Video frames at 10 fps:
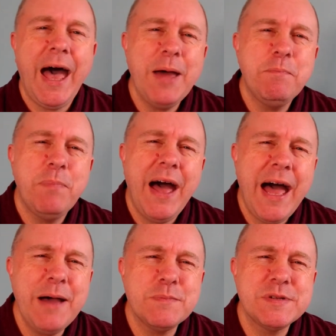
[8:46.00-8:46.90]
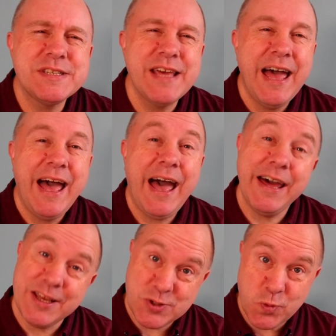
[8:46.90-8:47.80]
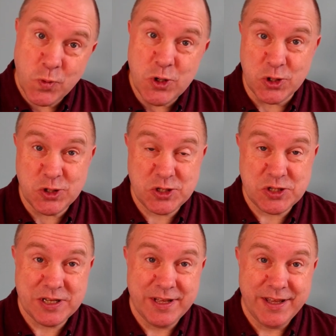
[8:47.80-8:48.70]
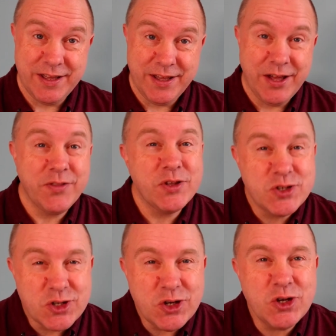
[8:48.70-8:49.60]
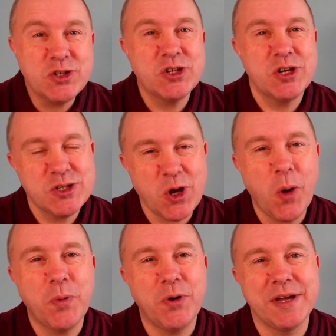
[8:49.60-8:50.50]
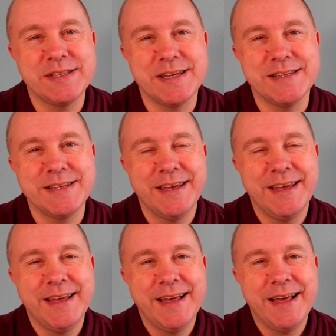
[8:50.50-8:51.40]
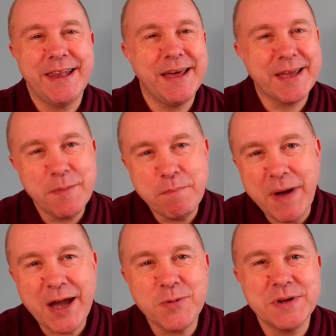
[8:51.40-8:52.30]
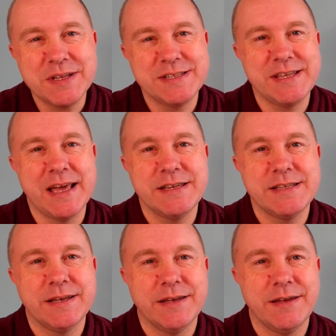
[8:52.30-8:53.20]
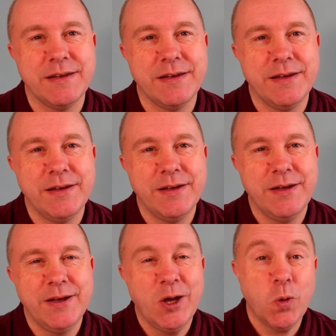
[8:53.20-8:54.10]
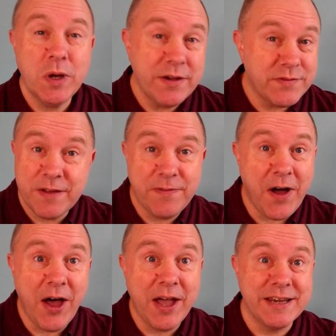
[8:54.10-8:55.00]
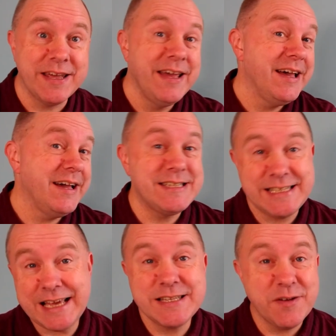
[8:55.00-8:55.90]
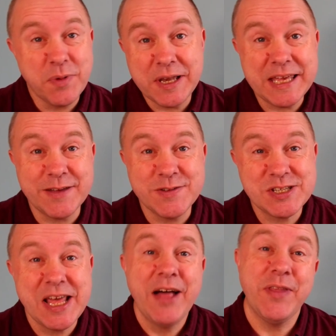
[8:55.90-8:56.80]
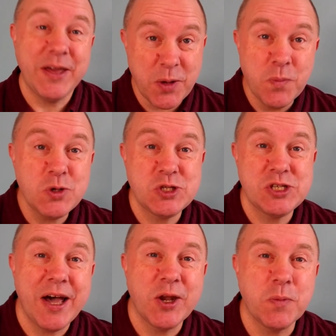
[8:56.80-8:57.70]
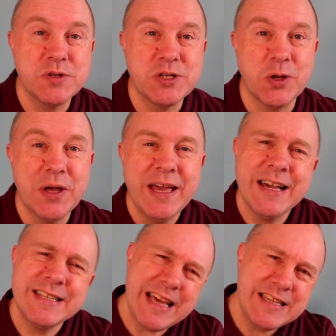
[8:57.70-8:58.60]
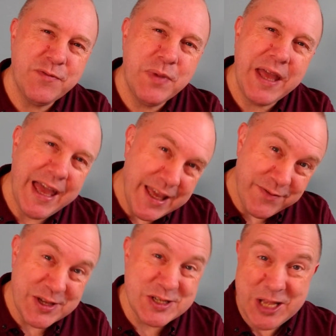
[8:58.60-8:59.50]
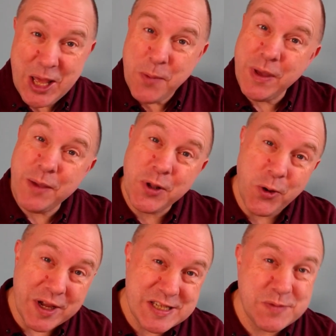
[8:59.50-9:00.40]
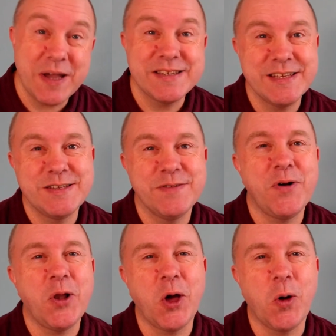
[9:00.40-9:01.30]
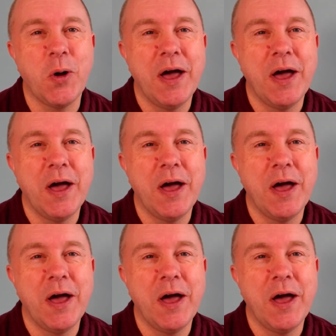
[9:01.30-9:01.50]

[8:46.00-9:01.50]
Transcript: And perhaps at its worst, the church has operated like a bounded set. We have defined a set of beliefs that you must sign up to, a set of behaviours people are expected to follow.